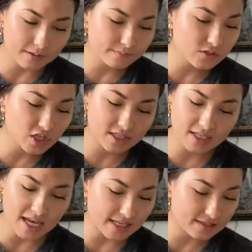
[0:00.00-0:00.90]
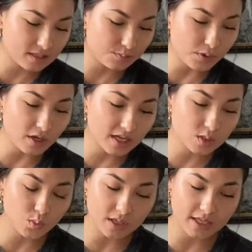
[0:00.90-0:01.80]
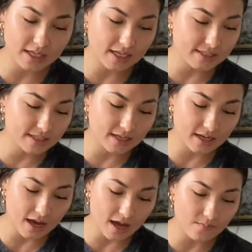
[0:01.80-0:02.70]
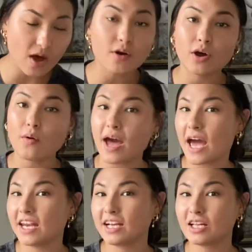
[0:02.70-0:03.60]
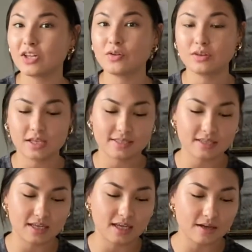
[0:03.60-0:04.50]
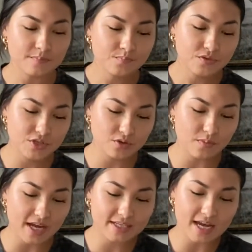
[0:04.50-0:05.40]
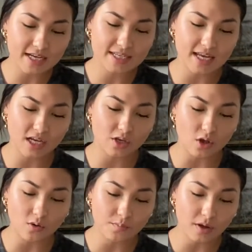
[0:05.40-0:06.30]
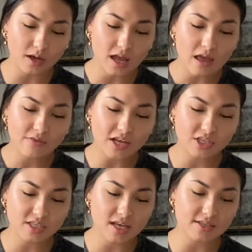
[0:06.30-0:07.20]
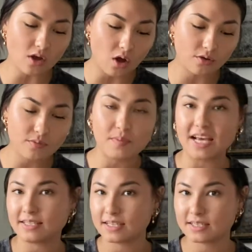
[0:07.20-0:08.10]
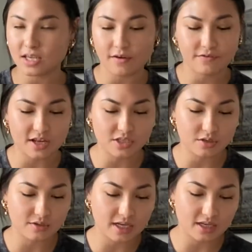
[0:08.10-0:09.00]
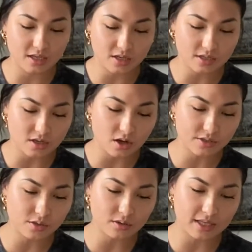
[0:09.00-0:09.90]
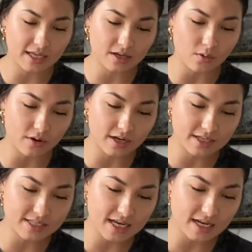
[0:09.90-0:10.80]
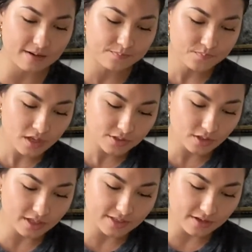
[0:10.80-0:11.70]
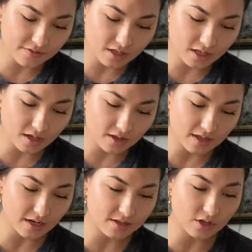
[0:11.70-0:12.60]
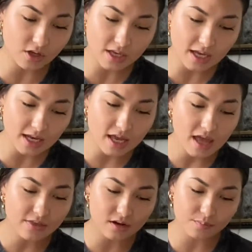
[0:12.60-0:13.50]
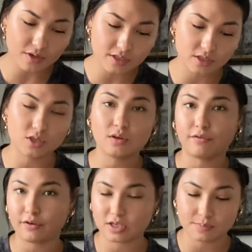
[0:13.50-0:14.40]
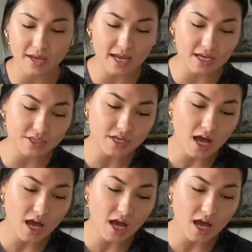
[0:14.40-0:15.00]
Just in case. This book is really easy. I'll go ahead and include this link to my Dietetic notebook that just has all the basic stuff that you need. It's also link orientated, So let's say if you click on like the cookie, then it brings you to the first page.